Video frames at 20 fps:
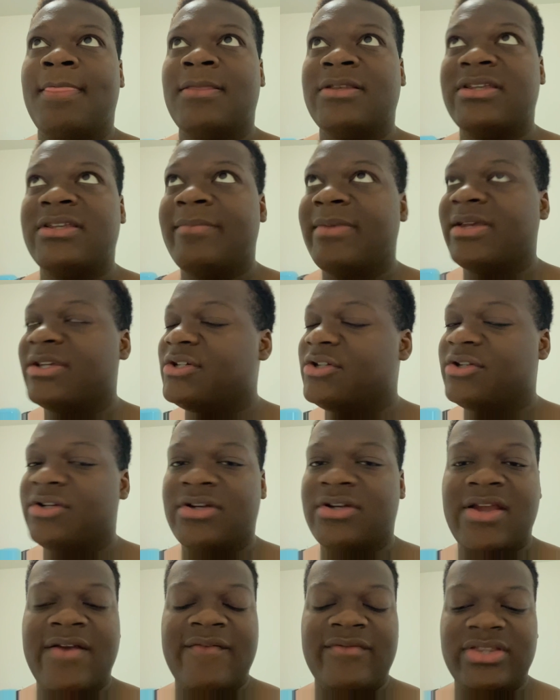make
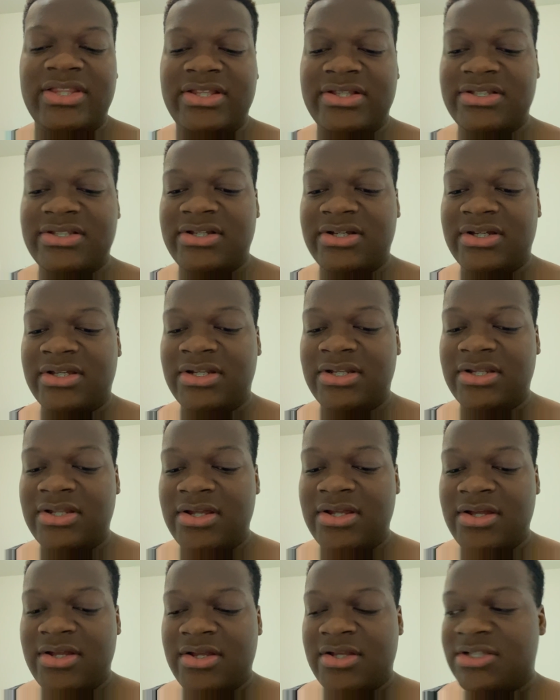sure everything's good.
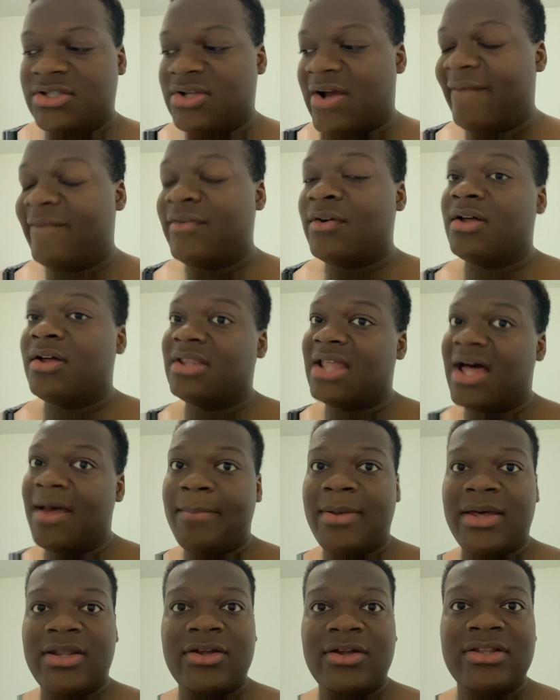So I feel a lot
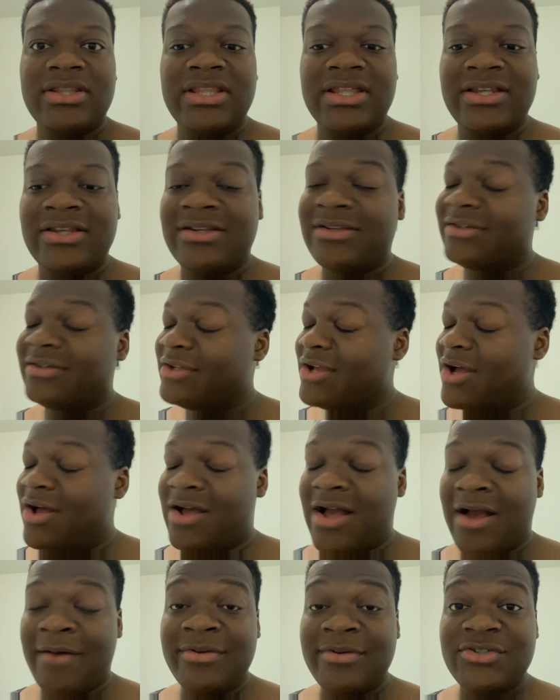better than y'all.
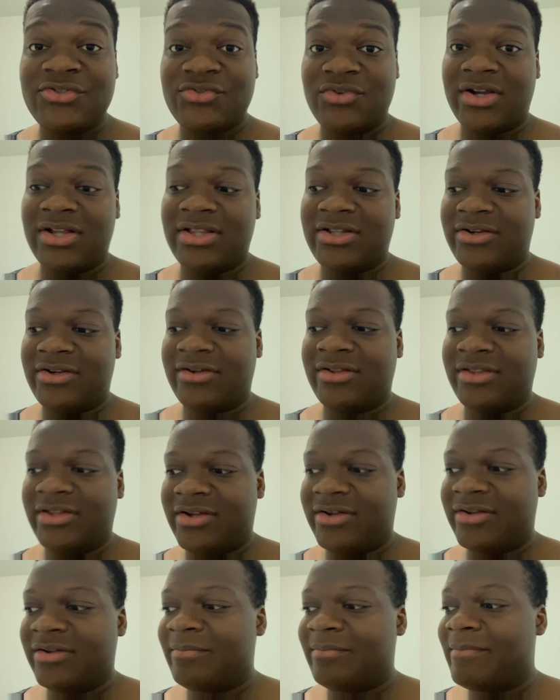I was struggling
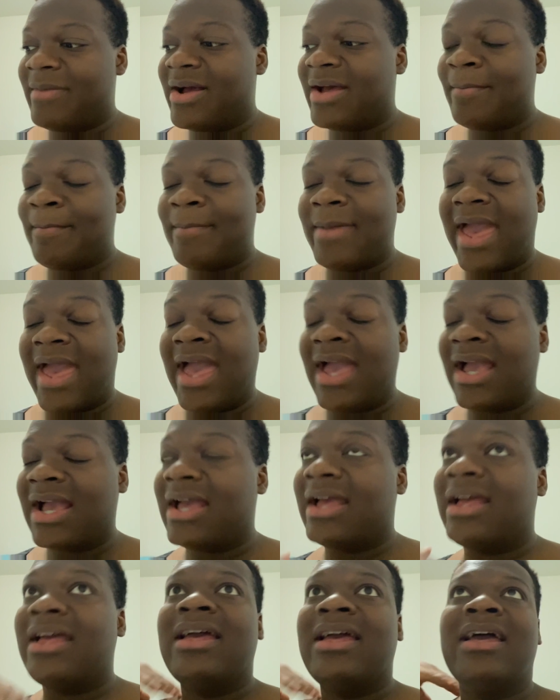earlier. My
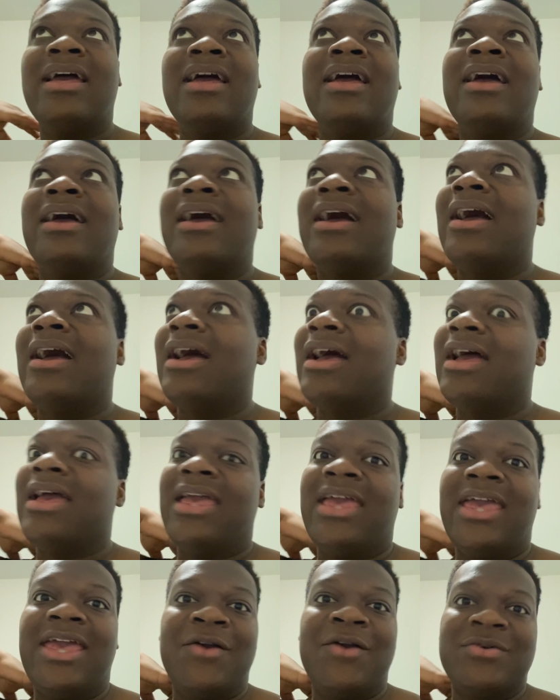back,
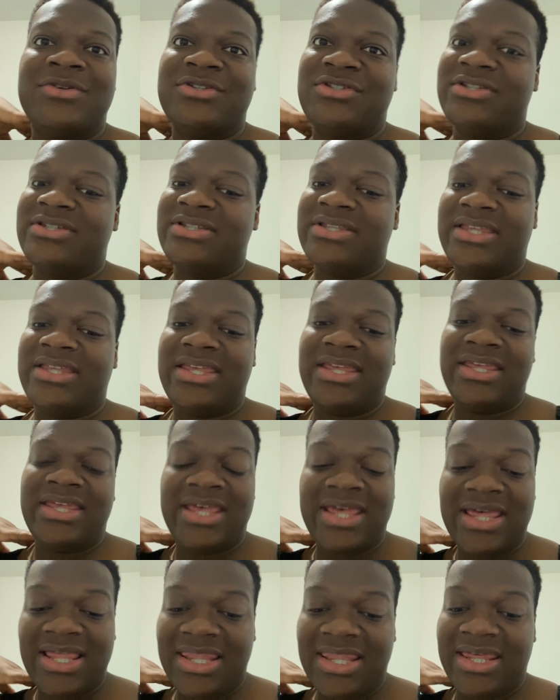it was just
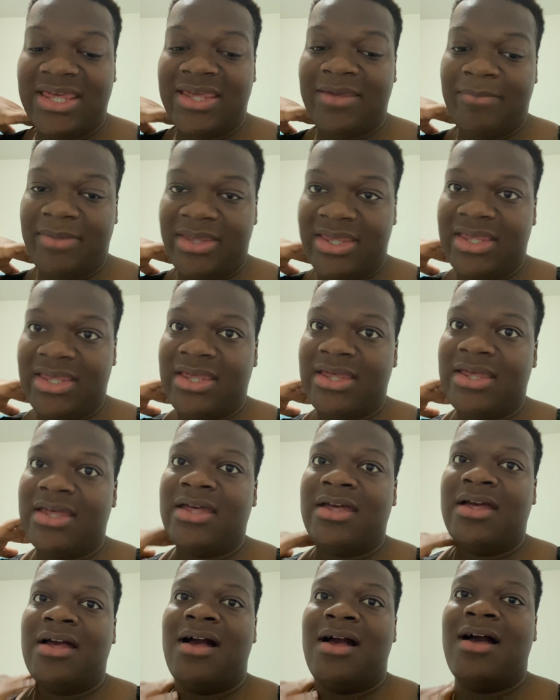killing me.
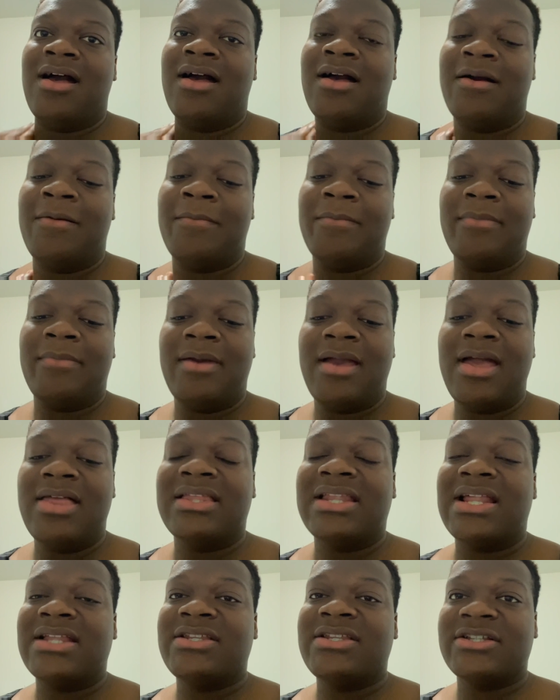And
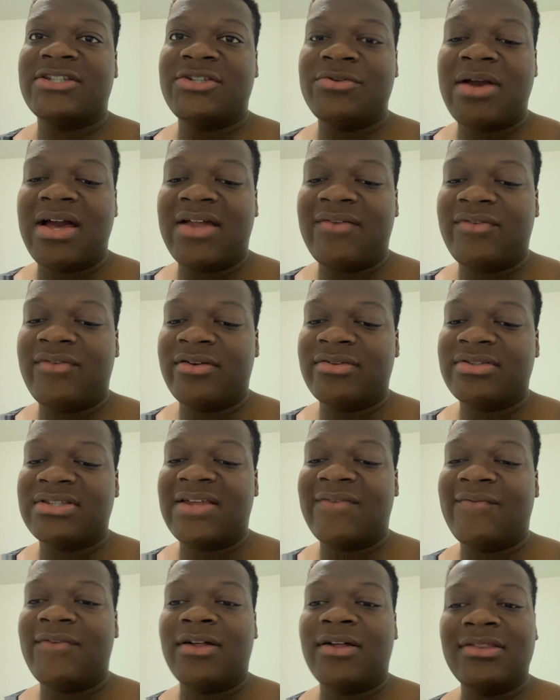then I took 2 Advils and
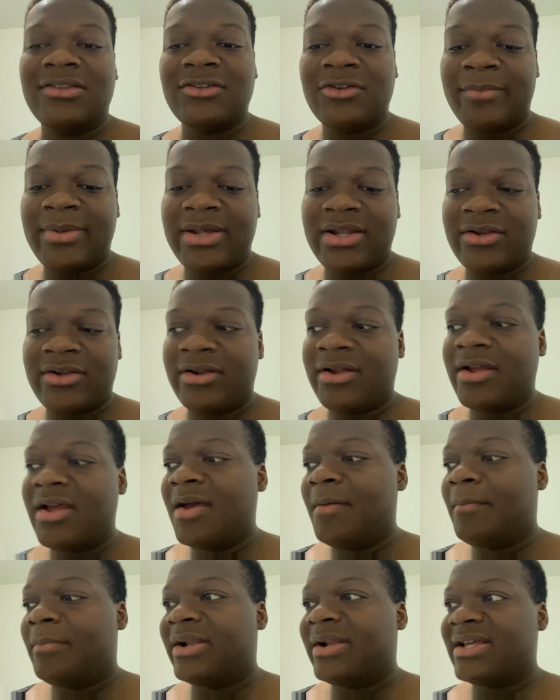I felt a little better,
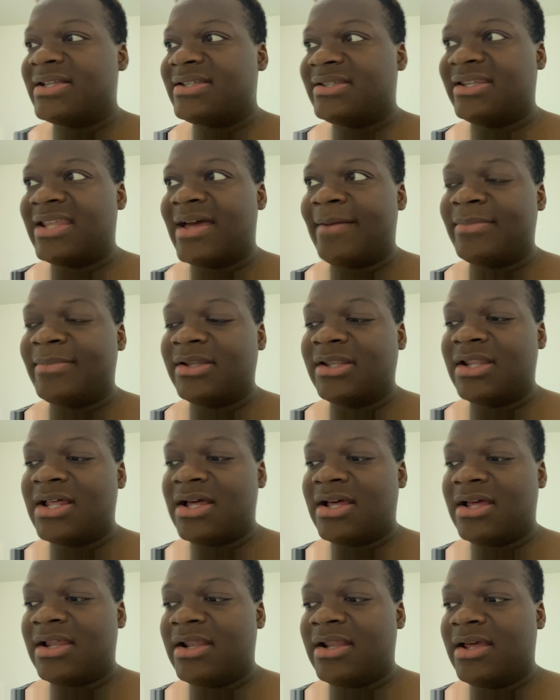but I slept a
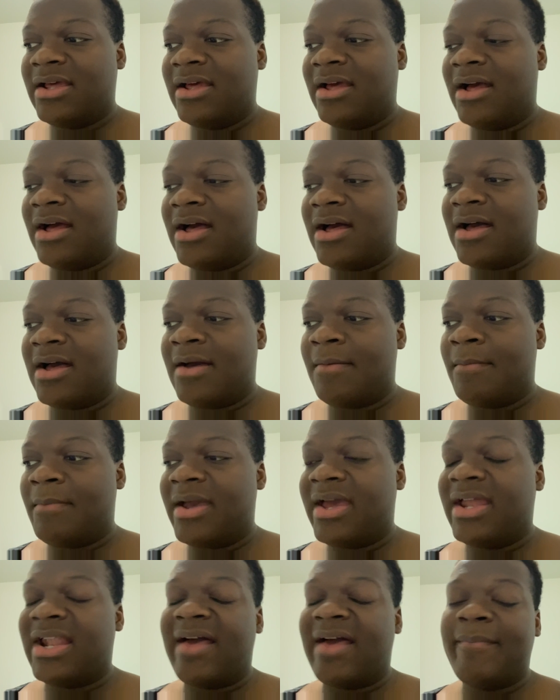lot.
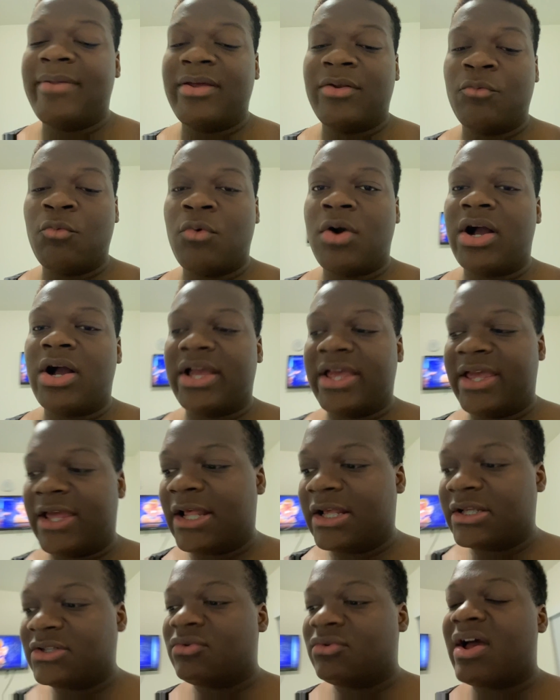And I've been
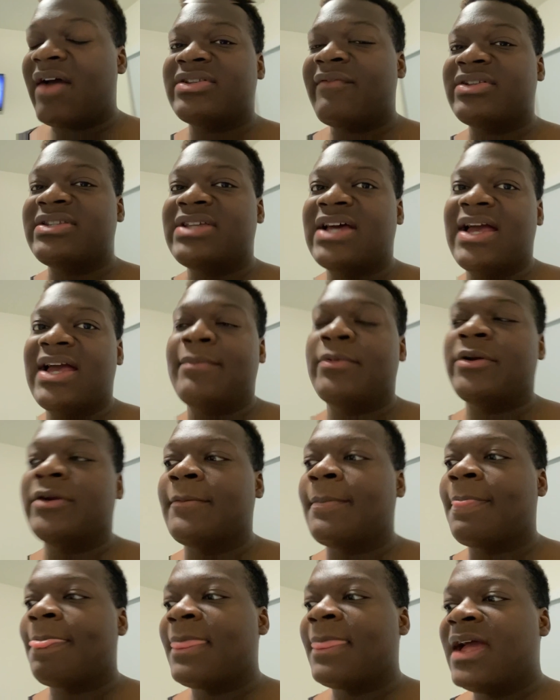walking. So I have a
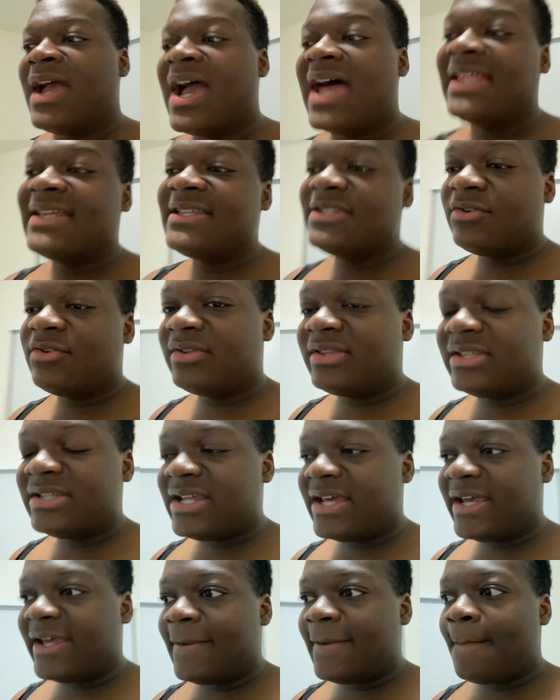timer, at least during the
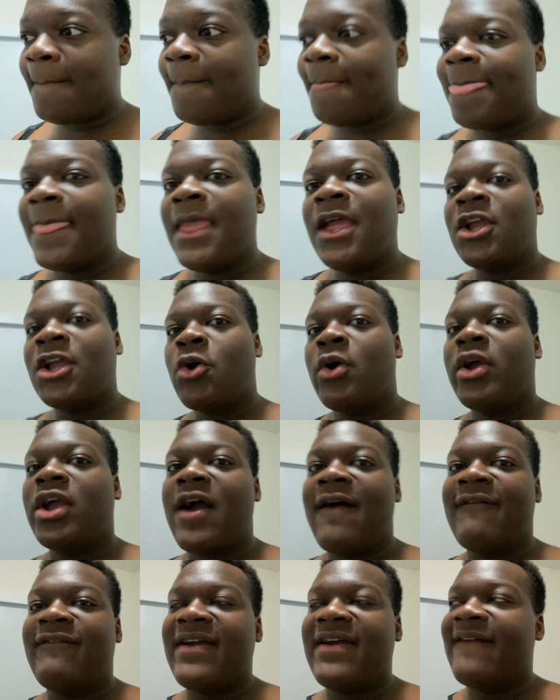day, going
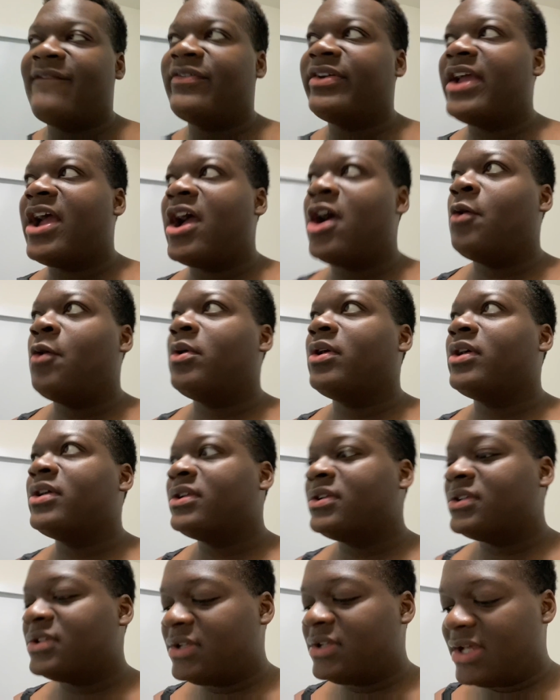off every
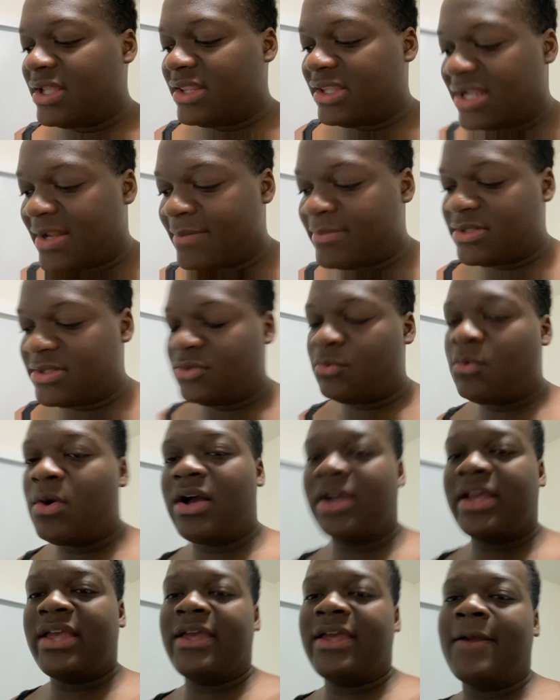hour. And then I'm just
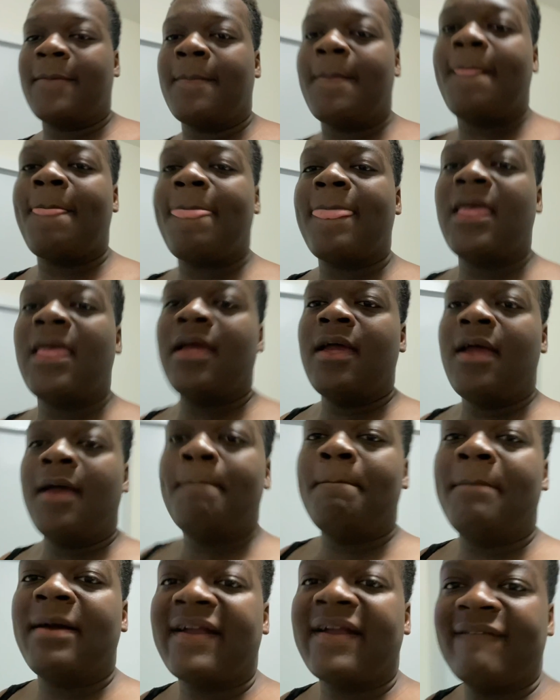walking
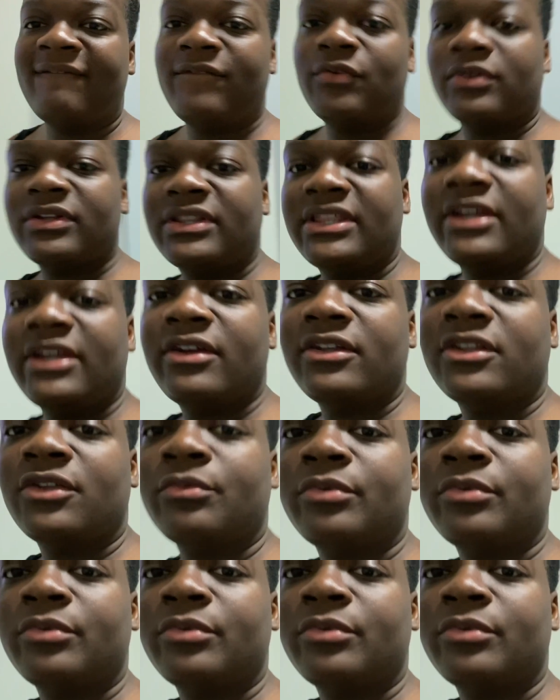back and forth here in the